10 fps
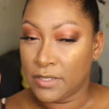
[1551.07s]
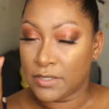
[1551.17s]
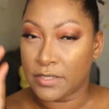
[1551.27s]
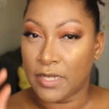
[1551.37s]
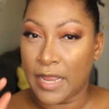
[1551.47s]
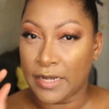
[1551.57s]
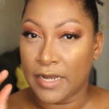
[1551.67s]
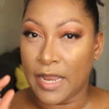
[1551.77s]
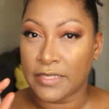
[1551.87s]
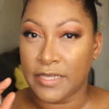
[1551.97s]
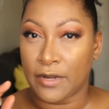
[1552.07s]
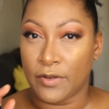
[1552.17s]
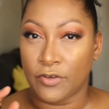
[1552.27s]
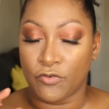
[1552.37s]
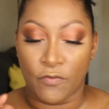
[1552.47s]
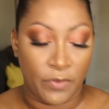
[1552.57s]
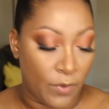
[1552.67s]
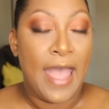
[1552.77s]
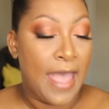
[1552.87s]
Slightly less yellow than trophy wife.